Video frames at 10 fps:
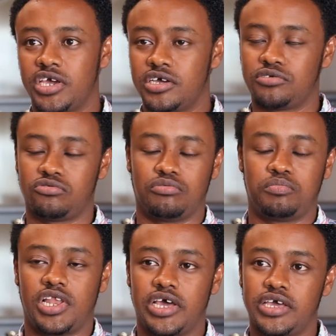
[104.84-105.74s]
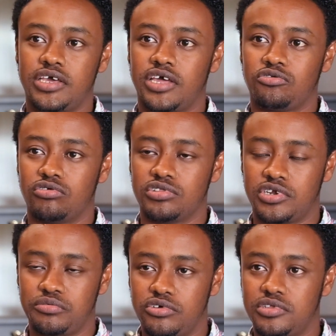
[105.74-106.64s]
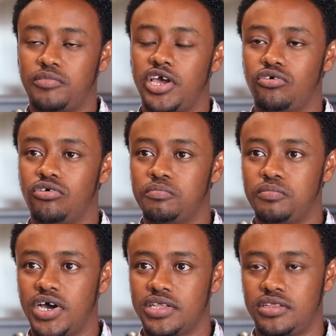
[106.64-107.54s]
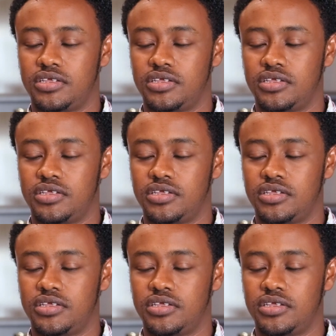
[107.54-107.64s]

eager to play and contribute my own part